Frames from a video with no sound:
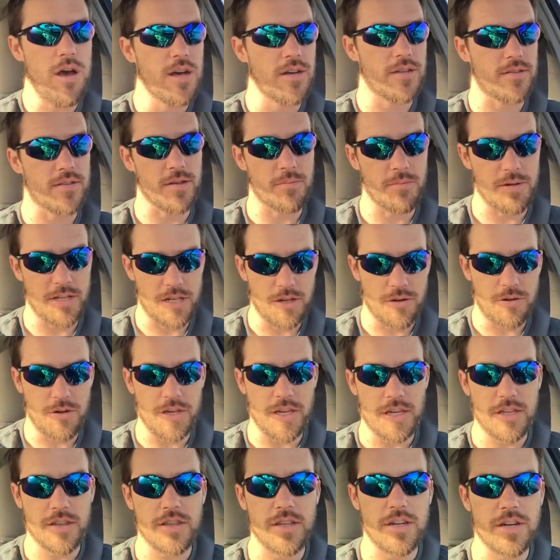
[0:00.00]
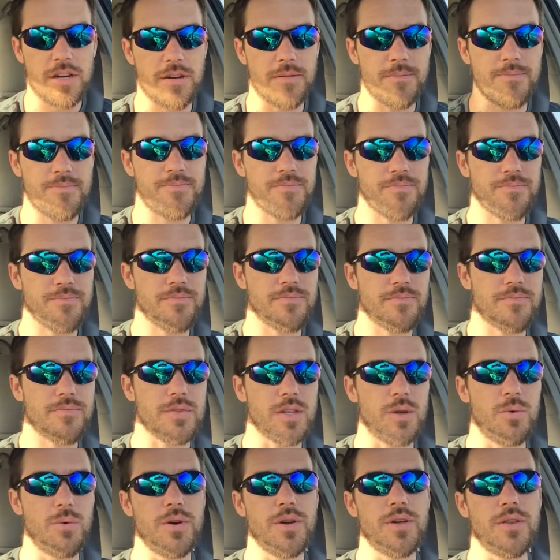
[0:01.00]
somebody going in there
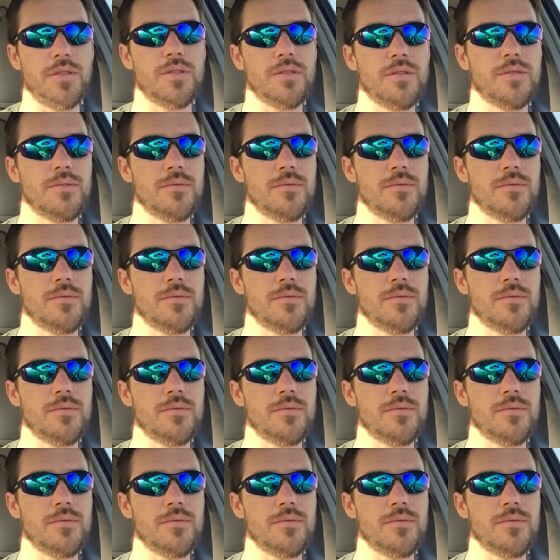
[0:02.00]
with